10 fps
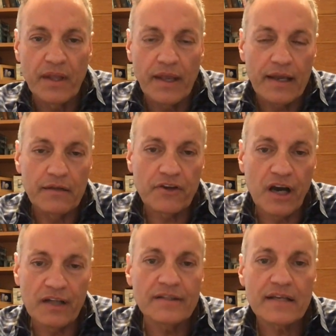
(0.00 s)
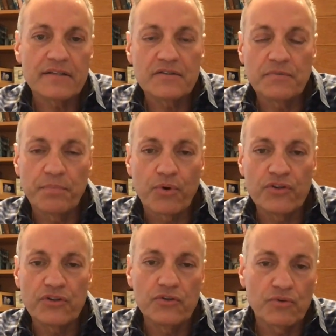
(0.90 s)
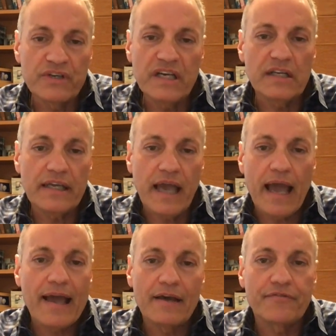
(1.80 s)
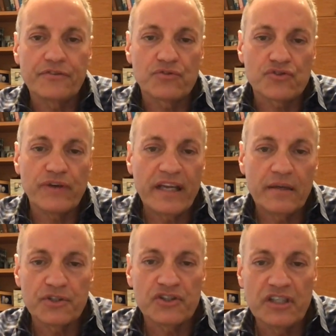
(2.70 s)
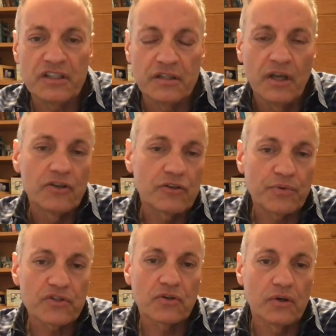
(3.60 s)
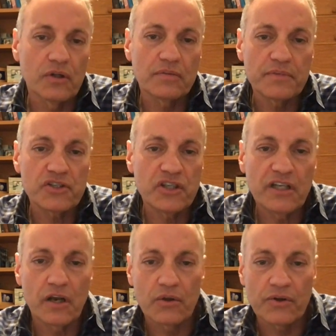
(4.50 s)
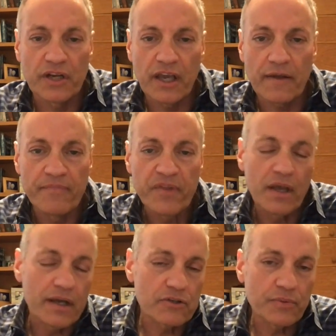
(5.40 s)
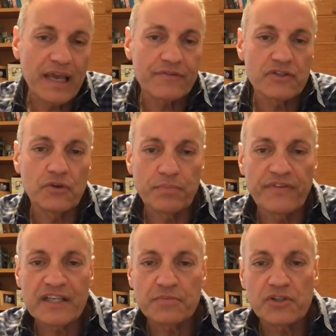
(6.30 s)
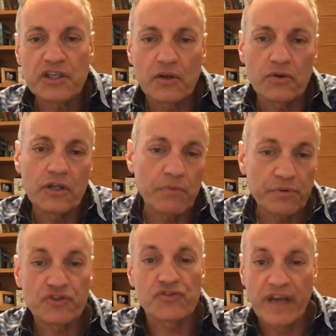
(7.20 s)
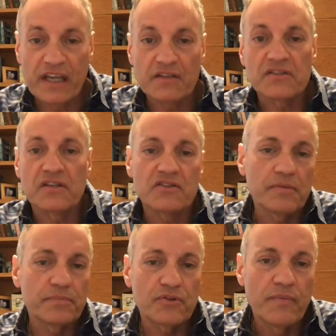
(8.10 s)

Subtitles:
And if context is important, you really have to train a machine. So what's called machine learning. And so we have a supervised machine learning where we train a system